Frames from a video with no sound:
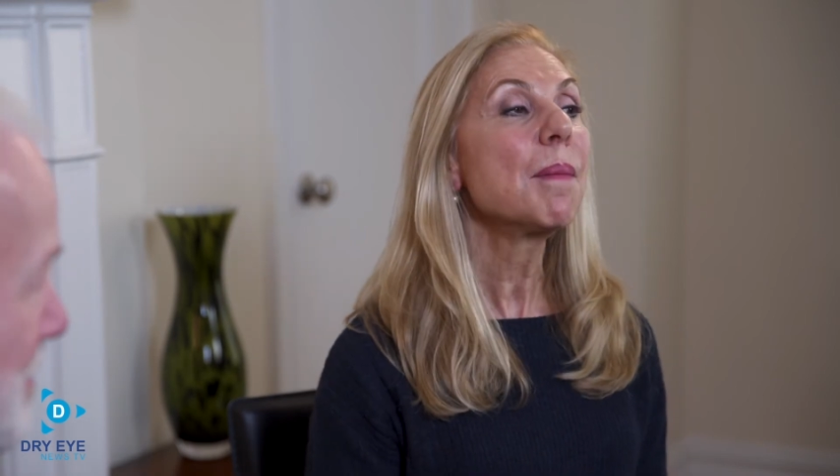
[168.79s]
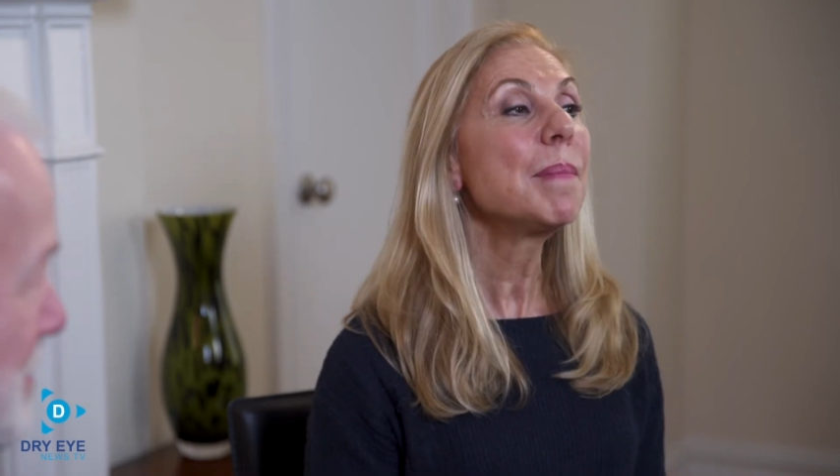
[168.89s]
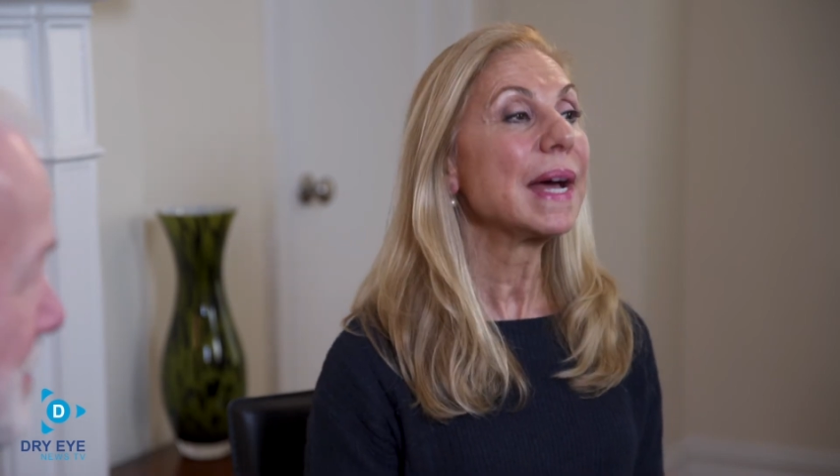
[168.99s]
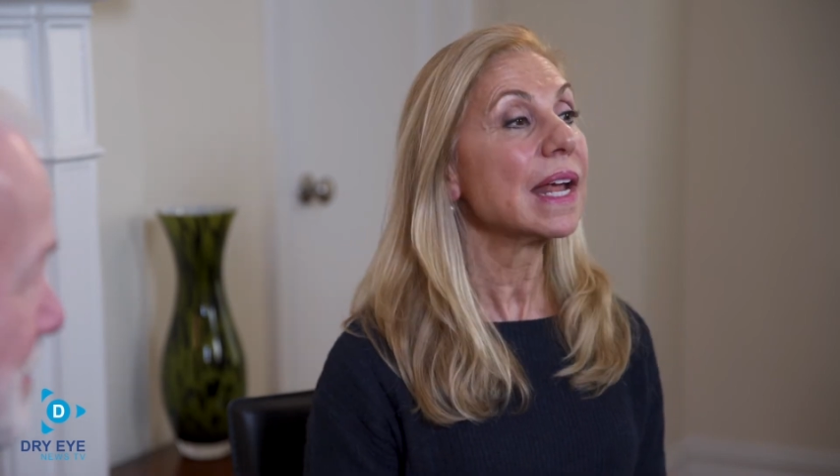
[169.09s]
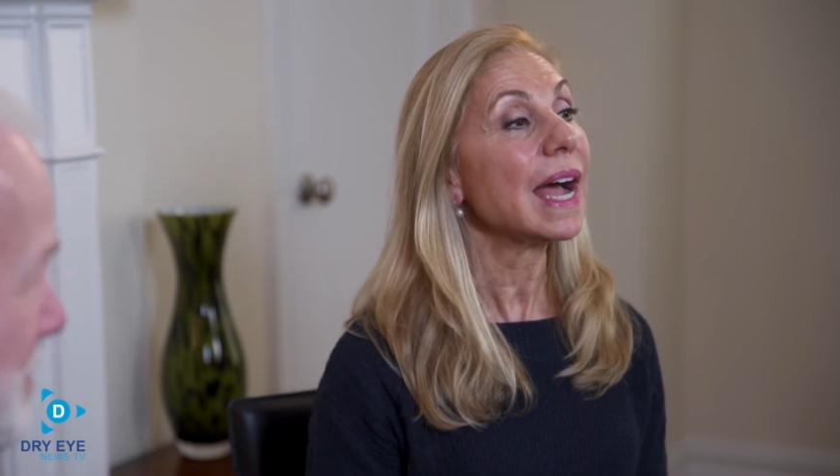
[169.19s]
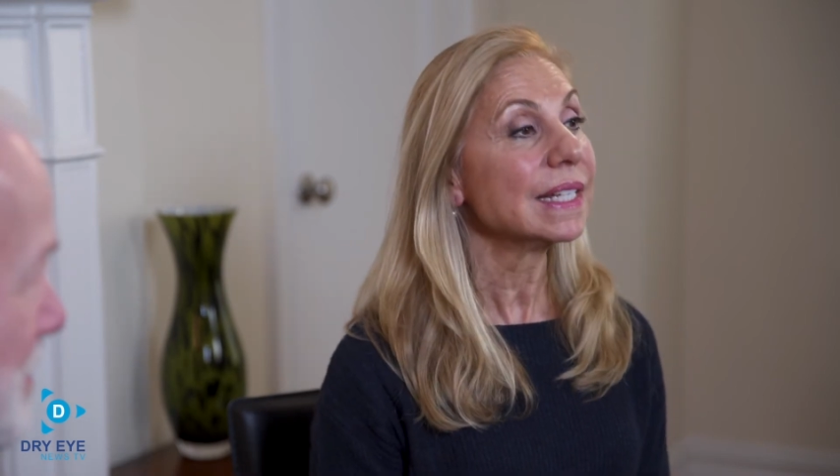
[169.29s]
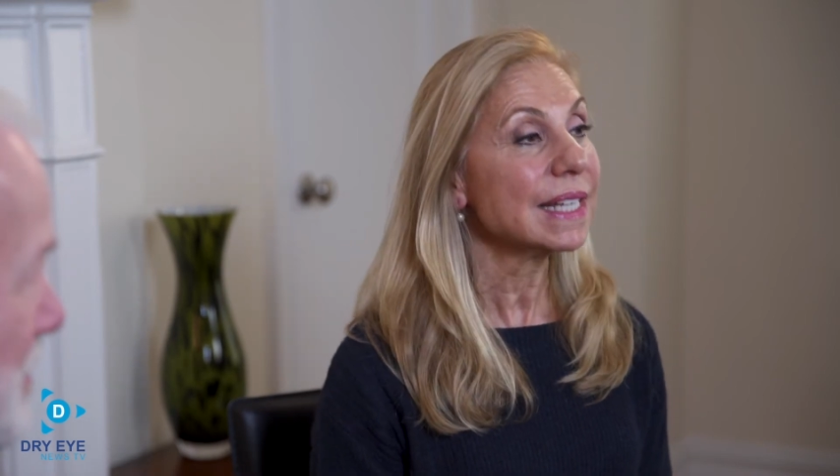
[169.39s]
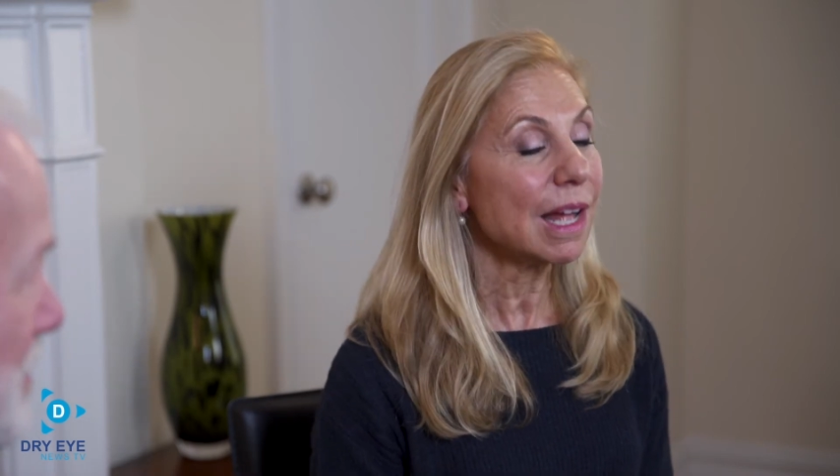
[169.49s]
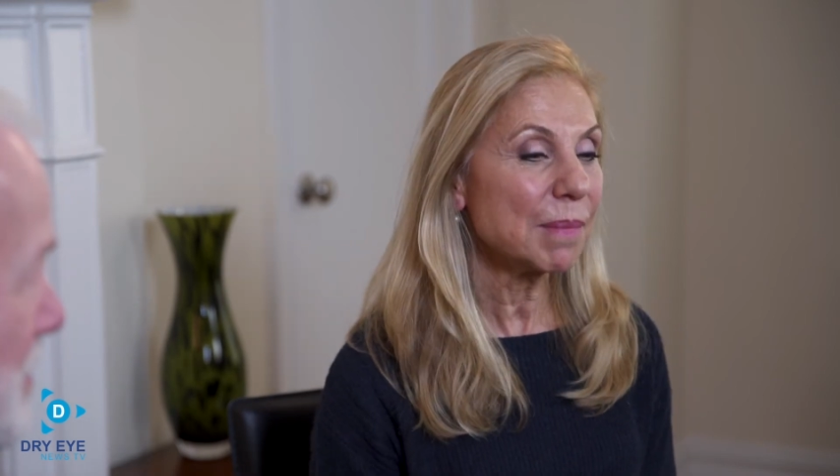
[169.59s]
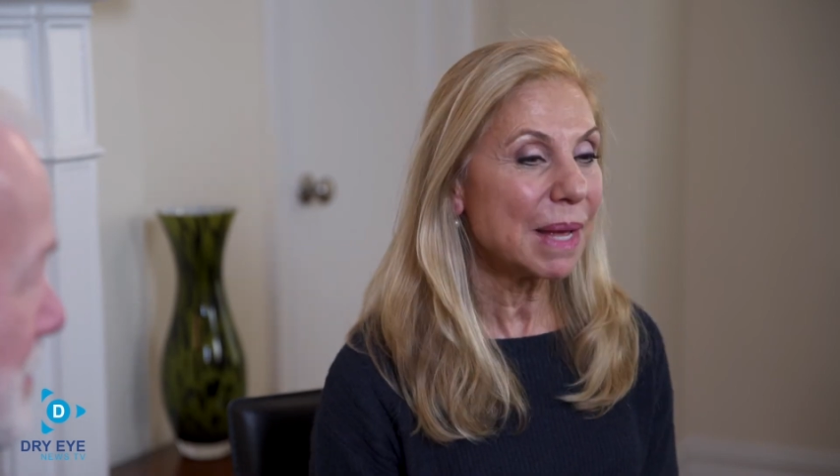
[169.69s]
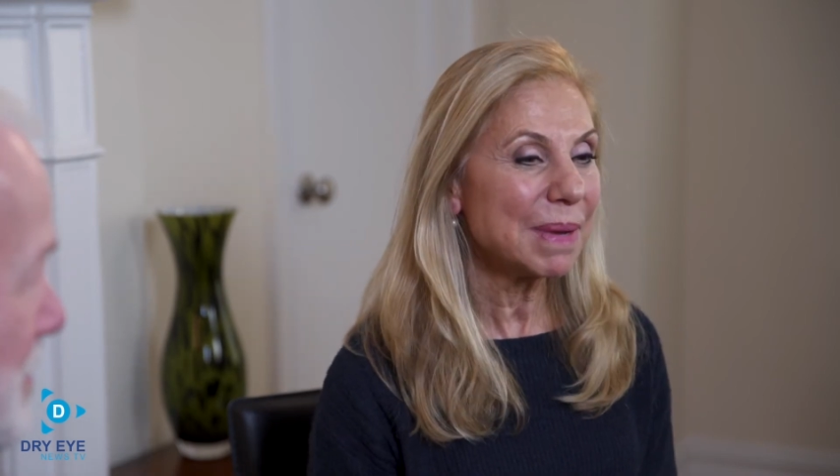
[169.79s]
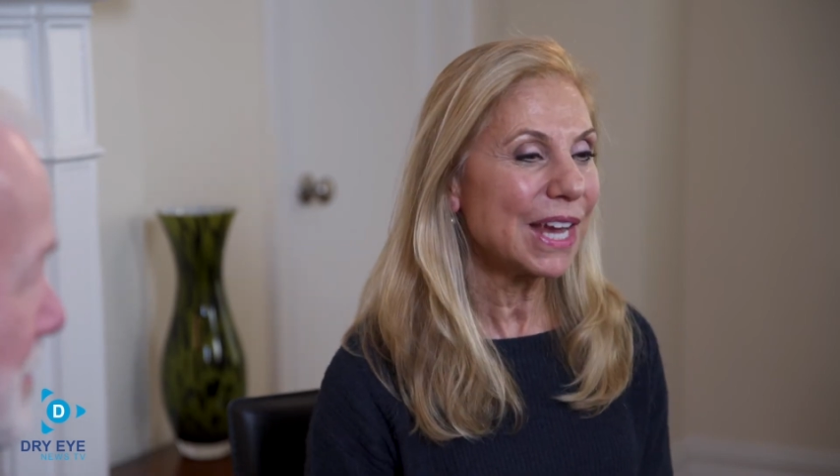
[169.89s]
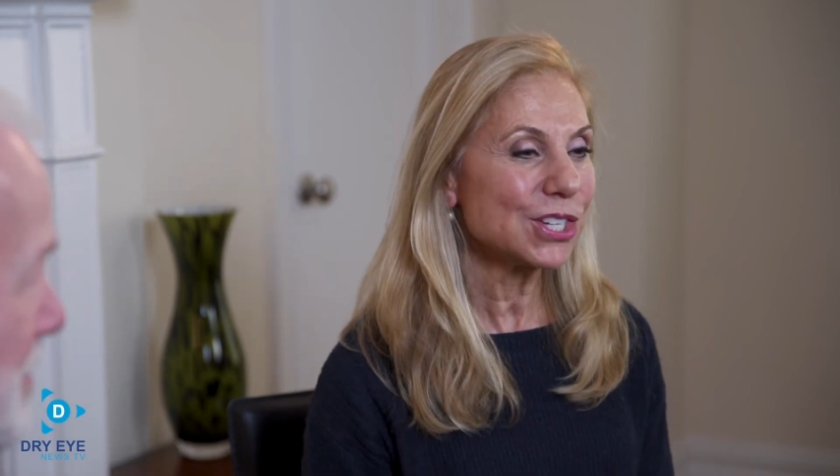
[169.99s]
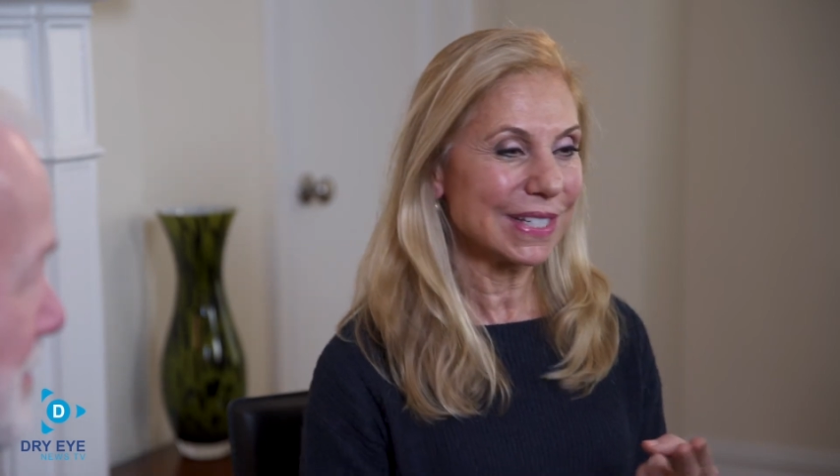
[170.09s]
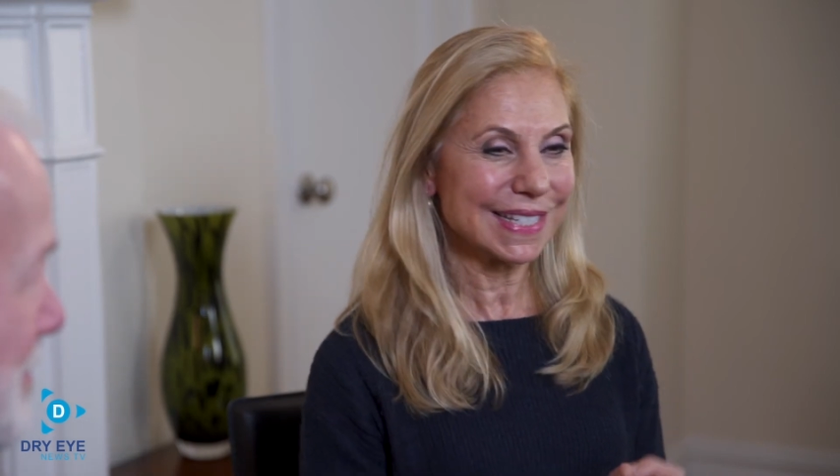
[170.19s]
But I tell my
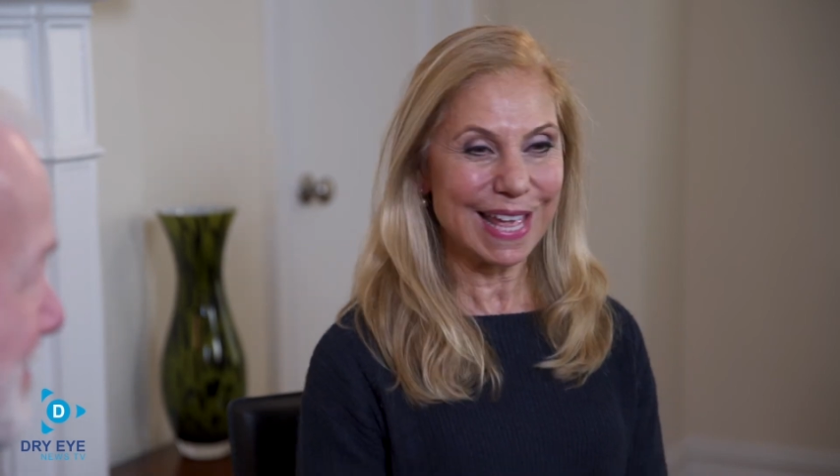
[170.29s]
patients